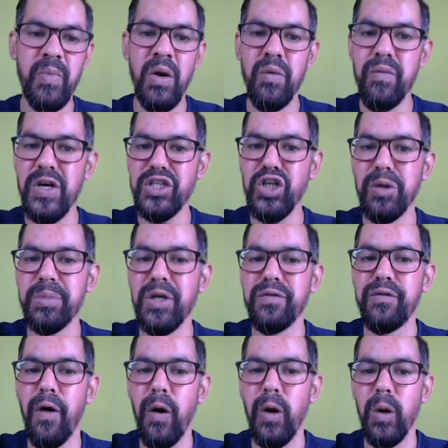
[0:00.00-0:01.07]
Which of the
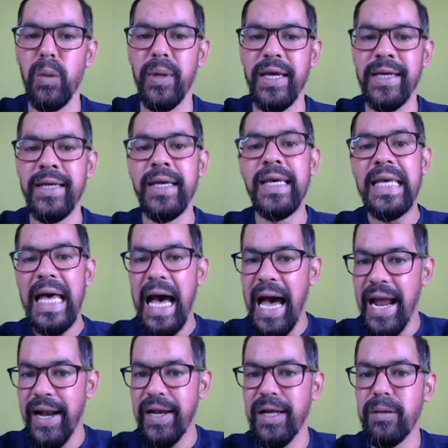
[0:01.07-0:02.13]
following
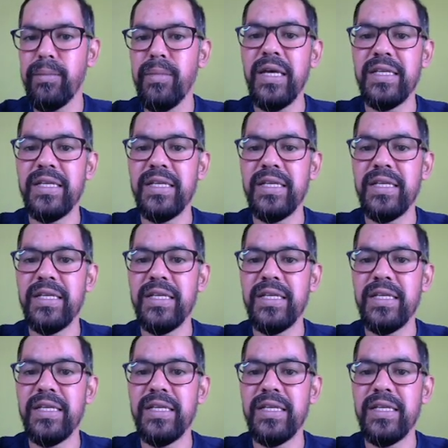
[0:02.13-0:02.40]
item